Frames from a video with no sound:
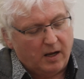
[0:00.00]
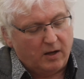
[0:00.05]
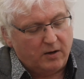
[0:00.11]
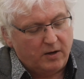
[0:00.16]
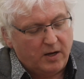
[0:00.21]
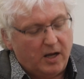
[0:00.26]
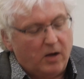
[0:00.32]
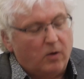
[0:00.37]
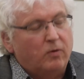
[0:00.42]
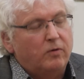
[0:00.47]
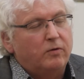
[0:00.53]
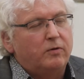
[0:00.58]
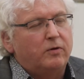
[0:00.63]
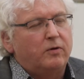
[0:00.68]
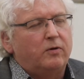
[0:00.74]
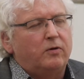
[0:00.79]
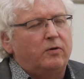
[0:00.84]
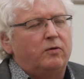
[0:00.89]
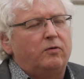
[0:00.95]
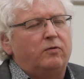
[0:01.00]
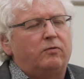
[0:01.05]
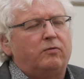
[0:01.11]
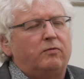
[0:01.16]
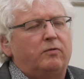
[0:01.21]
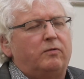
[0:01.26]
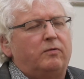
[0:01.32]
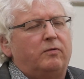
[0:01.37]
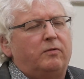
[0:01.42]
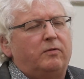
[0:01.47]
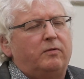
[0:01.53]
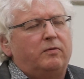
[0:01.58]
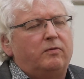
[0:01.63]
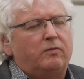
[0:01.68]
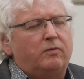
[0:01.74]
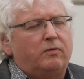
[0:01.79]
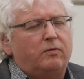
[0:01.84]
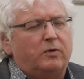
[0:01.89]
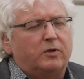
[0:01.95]
Now,
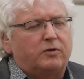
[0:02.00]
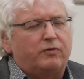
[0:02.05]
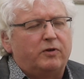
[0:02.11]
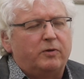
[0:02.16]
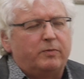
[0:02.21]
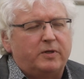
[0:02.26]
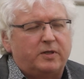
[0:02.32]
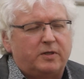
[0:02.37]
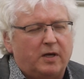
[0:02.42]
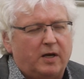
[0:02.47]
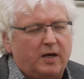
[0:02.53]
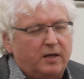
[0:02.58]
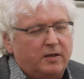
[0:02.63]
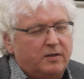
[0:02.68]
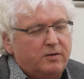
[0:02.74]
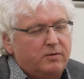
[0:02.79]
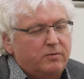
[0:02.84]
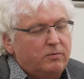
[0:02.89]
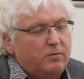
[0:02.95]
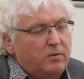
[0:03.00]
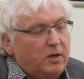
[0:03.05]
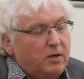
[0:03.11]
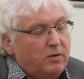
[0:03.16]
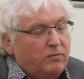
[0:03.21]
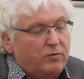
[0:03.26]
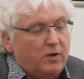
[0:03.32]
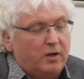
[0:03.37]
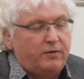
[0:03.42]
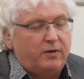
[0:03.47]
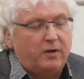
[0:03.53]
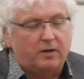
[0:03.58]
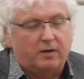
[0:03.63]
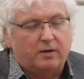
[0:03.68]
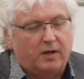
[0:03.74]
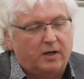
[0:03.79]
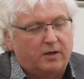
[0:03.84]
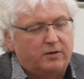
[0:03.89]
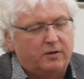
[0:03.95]
what's wrong with science? Well, nothing,
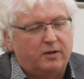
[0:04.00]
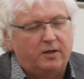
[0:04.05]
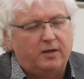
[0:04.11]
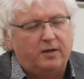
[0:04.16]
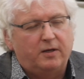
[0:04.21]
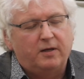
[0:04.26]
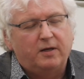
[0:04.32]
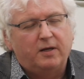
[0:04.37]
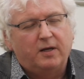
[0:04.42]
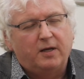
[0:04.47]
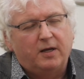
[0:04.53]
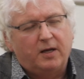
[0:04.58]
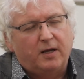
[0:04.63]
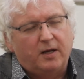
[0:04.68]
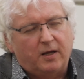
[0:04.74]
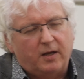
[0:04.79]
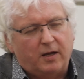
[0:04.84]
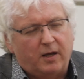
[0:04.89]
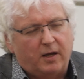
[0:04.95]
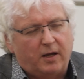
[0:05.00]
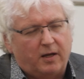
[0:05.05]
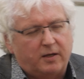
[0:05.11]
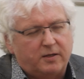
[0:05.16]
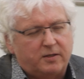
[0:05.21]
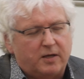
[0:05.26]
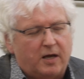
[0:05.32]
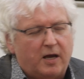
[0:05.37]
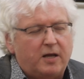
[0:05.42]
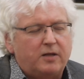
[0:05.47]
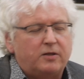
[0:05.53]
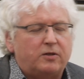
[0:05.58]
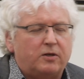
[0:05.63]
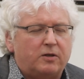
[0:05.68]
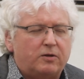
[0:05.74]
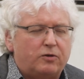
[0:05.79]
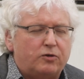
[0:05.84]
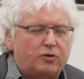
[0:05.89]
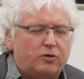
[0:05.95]
actually. Uh, science,
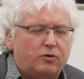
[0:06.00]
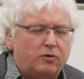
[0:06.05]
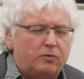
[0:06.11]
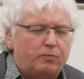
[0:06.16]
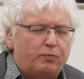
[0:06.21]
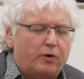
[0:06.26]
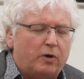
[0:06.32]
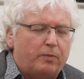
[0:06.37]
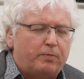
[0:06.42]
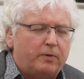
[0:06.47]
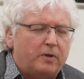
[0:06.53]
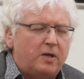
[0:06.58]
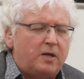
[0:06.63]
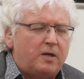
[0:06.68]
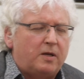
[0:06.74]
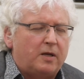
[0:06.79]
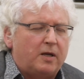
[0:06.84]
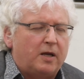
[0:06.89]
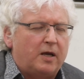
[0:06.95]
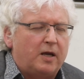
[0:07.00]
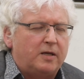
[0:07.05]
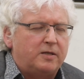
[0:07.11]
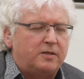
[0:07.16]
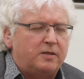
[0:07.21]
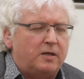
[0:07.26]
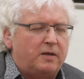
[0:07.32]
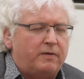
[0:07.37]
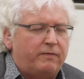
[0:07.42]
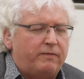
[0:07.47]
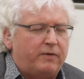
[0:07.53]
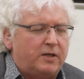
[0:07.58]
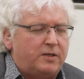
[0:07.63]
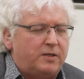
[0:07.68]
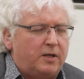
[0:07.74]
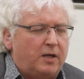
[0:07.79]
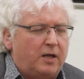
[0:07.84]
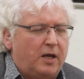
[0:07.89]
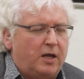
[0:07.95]
understood properly as the
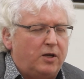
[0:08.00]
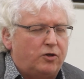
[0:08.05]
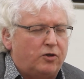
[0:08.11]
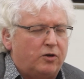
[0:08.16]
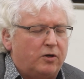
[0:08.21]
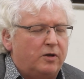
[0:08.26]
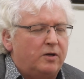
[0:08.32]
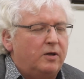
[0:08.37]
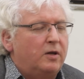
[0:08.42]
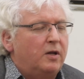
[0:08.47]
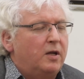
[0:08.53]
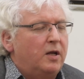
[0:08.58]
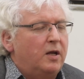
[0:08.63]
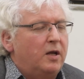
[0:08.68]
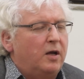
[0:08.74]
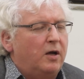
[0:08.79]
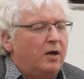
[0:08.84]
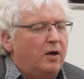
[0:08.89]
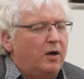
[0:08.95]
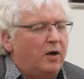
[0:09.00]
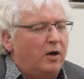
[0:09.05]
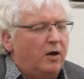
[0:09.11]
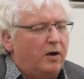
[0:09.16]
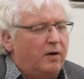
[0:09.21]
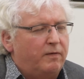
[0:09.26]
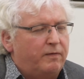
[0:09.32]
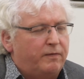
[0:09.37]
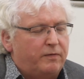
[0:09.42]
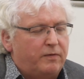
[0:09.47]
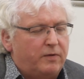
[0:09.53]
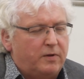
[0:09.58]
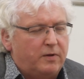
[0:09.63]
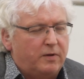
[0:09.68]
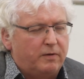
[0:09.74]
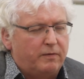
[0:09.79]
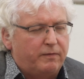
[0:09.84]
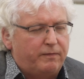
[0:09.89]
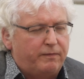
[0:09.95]
investigation of
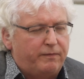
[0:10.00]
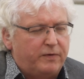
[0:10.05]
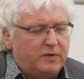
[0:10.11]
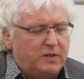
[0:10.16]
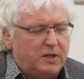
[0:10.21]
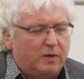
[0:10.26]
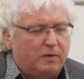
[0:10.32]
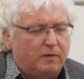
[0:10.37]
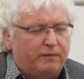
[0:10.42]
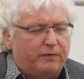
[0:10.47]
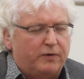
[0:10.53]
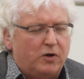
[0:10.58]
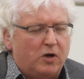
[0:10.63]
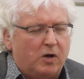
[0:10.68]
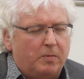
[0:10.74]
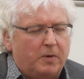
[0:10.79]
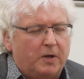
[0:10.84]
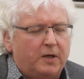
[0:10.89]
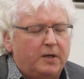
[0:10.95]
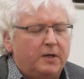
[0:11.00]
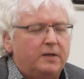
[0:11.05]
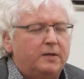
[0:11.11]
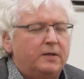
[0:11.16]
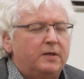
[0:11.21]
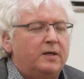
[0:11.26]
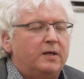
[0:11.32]
physical phenomena,